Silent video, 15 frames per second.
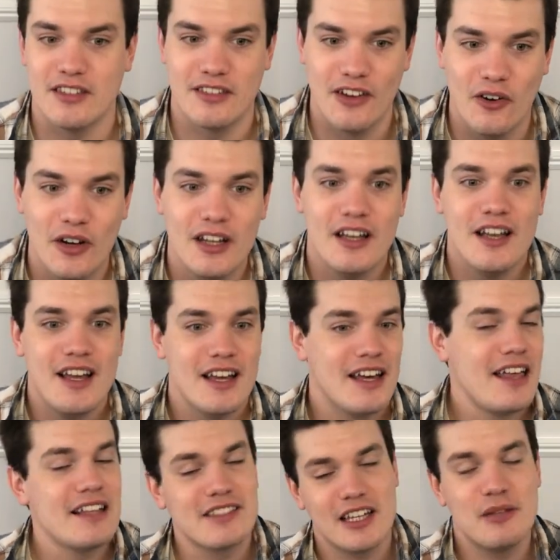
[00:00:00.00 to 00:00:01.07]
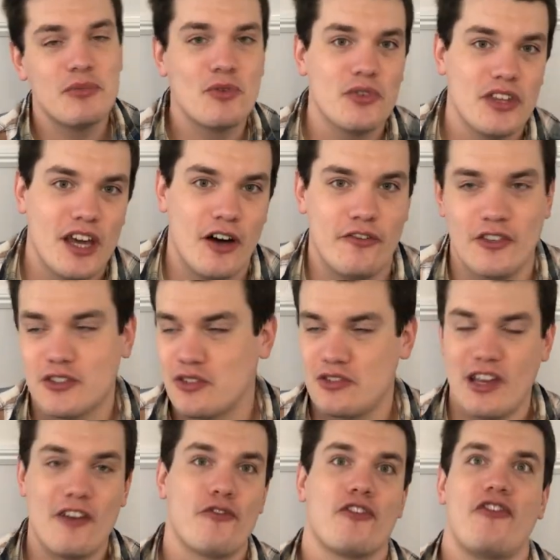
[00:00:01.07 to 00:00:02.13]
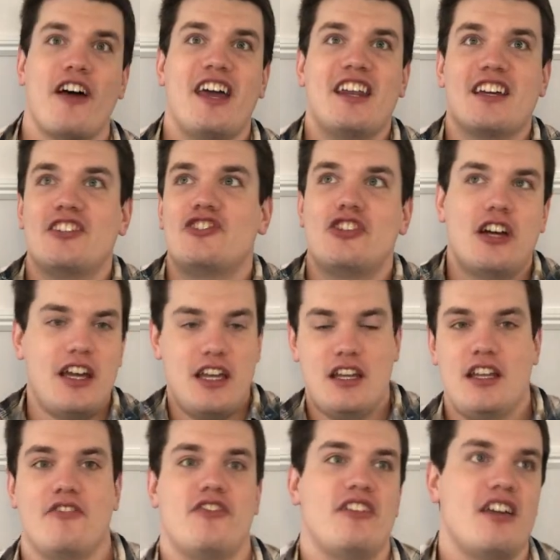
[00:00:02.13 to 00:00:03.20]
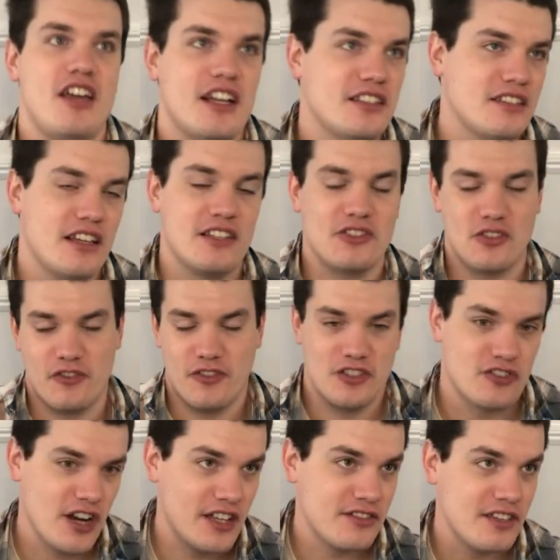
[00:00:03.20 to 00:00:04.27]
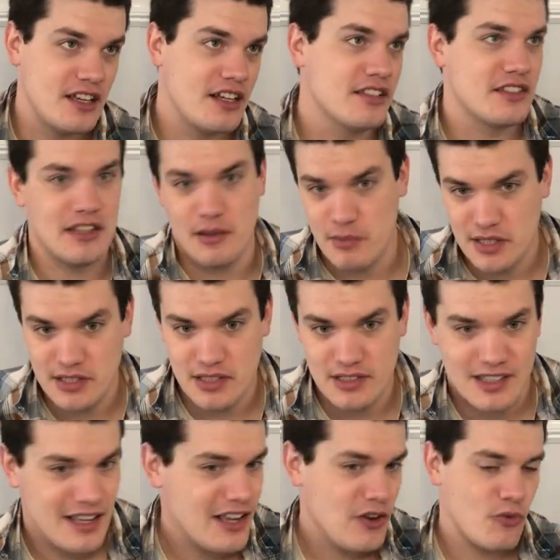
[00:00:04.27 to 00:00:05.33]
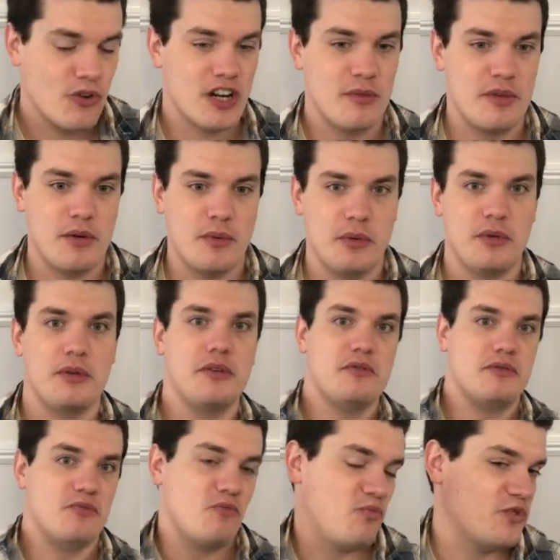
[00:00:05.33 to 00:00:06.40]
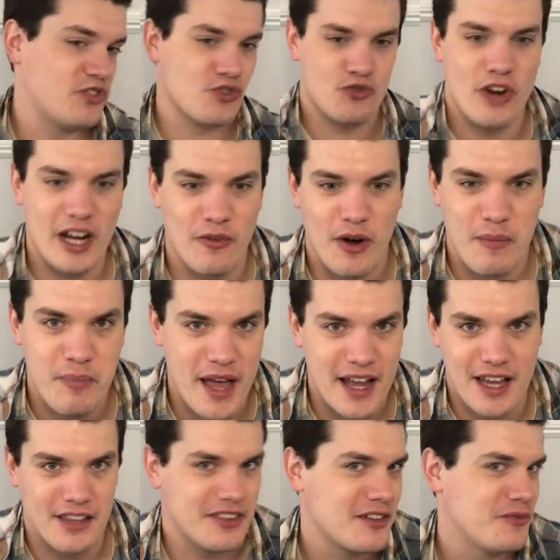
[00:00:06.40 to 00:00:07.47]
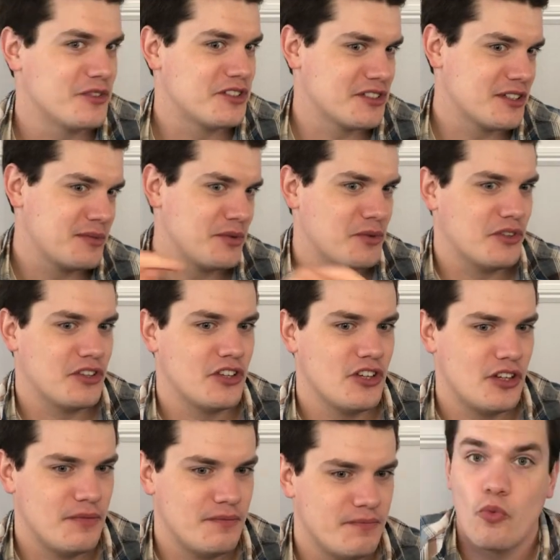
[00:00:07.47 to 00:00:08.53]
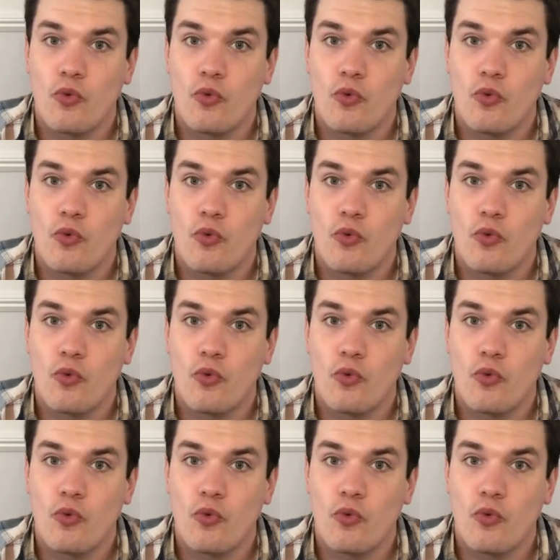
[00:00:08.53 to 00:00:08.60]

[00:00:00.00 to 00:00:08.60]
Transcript: So that's going to be really helpful. So say if we're fighting a giant, if it hits us or if it tries to hit us and it misses, we're going to be able to strike right back at them, which is going to be really good.